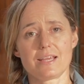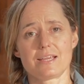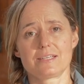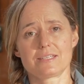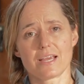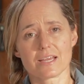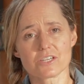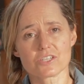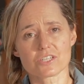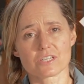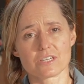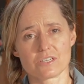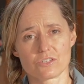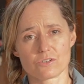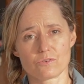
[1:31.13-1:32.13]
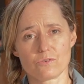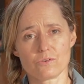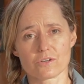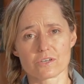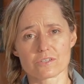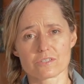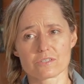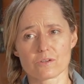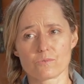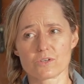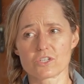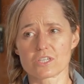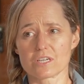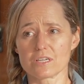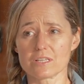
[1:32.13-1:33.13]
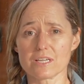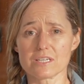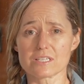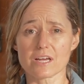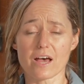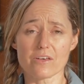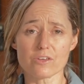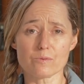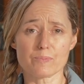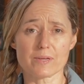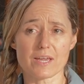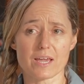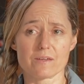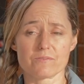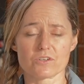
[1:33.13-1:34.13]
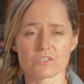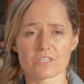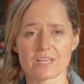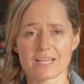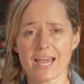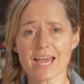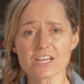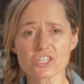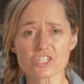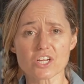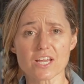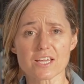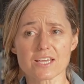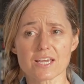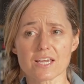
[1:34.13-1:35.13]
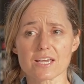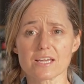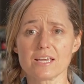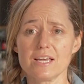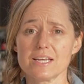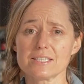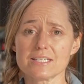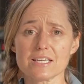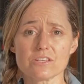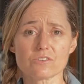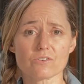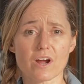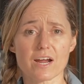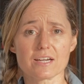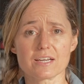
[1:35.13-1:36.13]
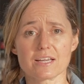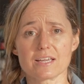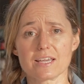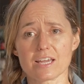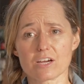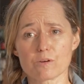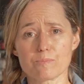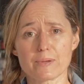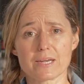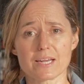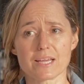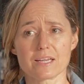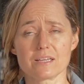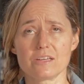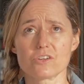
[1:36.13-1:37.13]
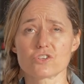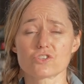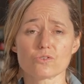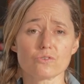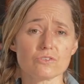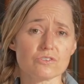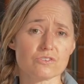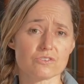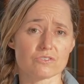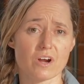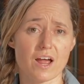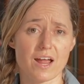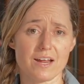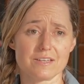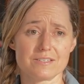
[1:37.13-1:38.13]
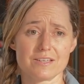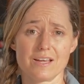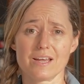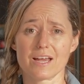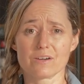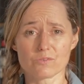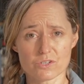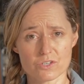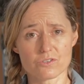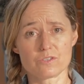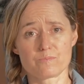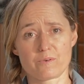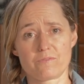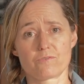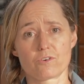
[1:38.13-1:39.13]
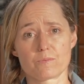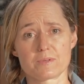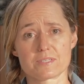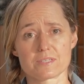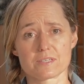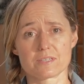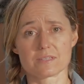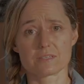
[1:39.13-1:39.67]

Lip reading: and tension in your horse, which can lead to other behaviors like head shaking, teeth grinding, ear pinning, shorter strides, and reduced performances.